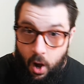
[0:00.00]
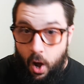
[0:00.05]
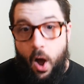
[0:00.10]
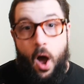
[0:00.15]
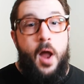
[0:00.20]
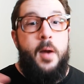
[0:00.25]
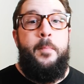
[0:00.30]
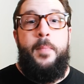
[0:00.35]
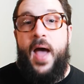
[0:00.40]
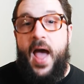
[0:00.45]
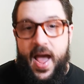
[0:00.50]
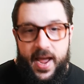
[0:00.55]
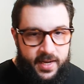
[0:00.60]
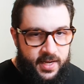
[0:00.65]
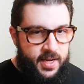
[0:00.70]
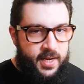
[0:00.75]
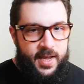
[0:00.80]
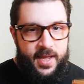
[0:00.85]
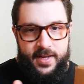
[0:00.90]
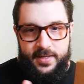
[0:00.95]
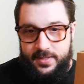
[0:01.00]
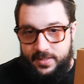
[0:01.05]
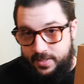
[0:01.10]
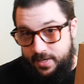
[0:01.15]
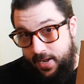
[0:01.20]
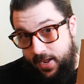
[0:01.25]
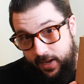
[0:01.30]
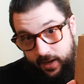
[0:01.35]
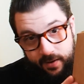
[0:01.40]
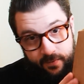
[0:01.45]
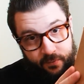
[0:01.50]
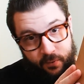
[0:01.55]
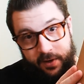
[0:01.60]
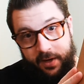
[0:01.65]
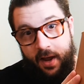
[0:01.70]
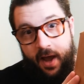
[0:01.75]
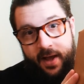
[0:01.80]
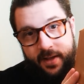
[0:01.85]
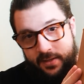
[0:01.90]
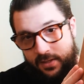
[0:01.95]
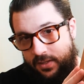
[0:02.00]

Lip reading: unpacking it, seeing if we got